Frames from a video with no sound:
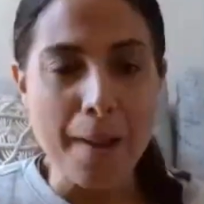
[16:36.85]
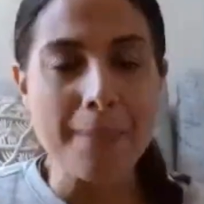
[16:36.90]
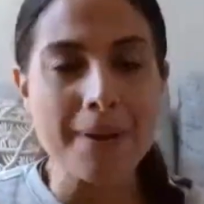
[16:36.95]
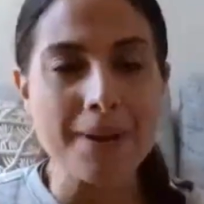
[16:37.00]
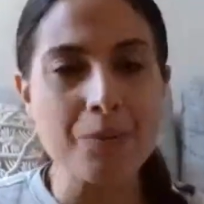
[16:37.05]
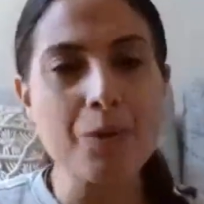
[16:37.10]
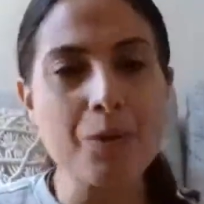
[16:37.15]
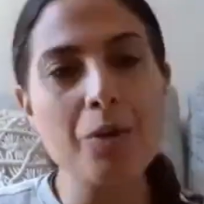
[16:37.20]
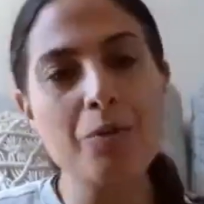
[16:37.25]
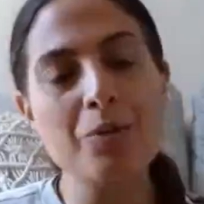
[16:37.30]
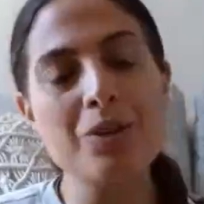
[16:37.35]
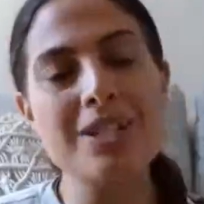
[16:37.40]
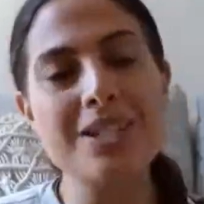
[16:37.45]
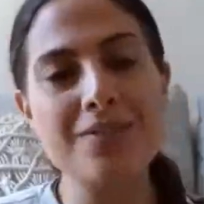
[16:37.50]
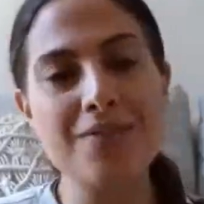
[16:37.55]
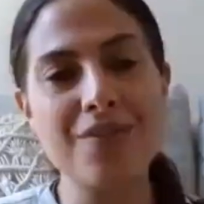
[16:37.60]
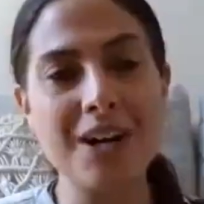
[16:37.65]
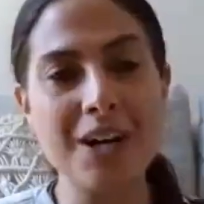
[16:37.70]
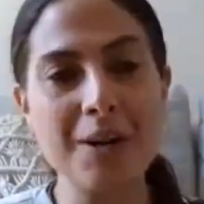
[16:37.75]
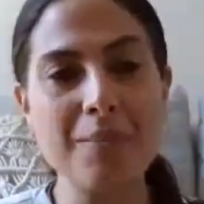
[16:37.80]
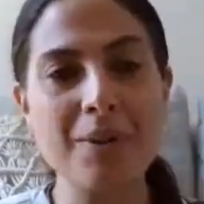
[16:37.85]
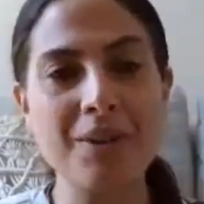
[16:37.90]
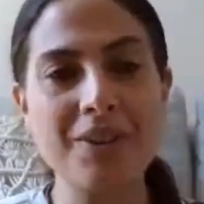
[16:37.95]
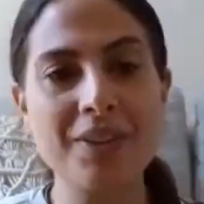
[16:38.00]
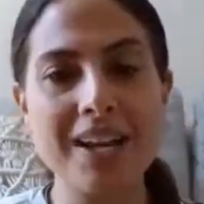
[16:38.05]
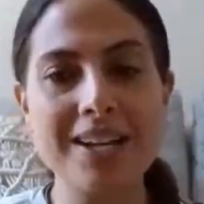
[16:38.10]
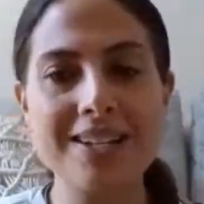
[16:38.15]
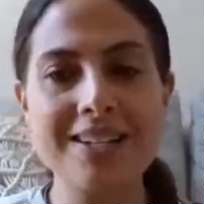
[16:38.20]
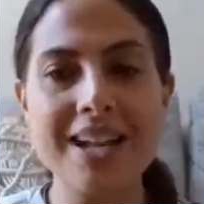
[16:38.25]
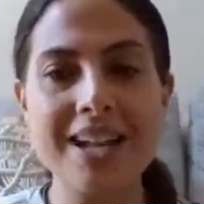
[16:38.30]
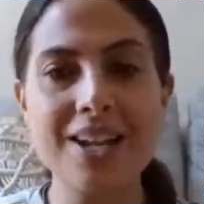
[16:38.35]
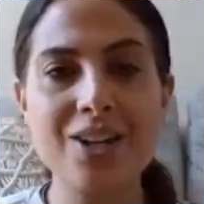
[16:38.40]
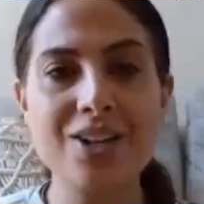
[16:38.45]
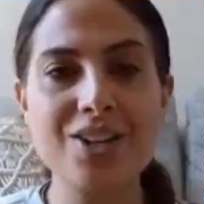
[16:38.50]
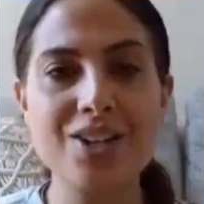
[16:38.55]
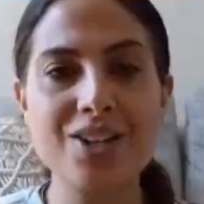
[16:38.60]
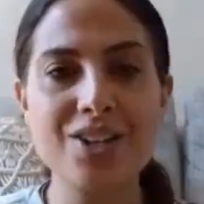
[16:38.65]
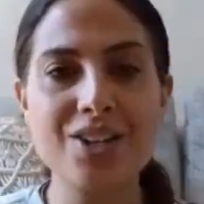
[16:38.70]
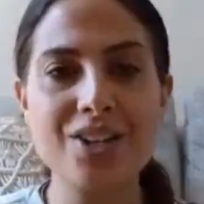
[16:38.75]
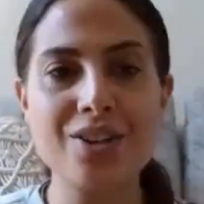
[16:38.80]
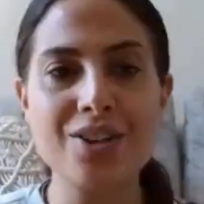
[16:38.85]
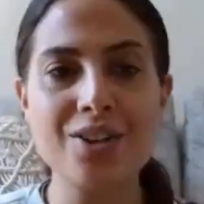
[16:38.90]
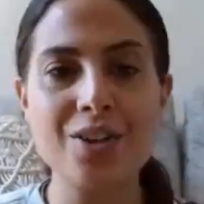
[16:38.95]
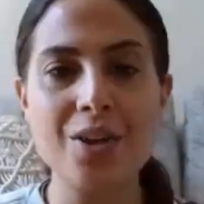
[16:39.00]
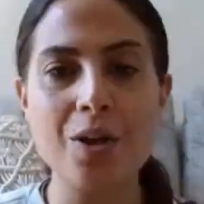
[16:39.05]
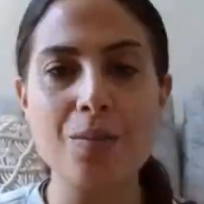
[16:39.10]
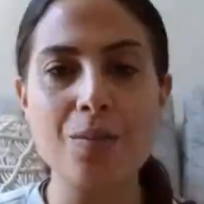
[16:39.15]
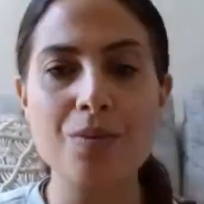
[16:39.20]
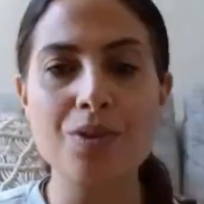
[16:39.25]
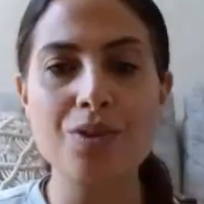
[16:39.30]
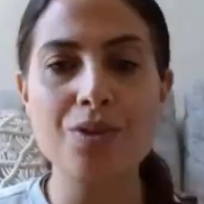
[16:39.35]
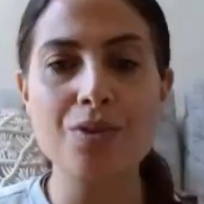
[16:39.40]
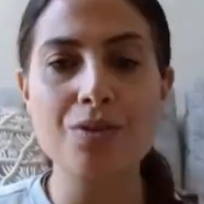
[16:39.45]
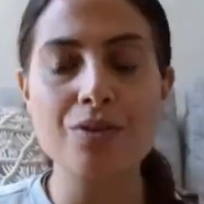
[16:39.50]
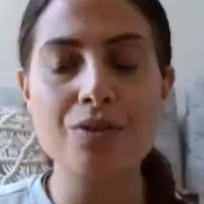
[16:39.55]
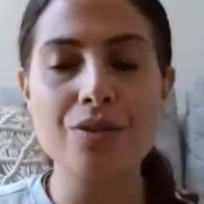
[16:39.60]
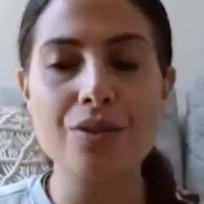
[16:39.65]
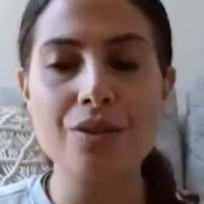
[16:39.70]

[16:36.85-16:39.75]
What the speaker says: But what was fun about that is I could start to almost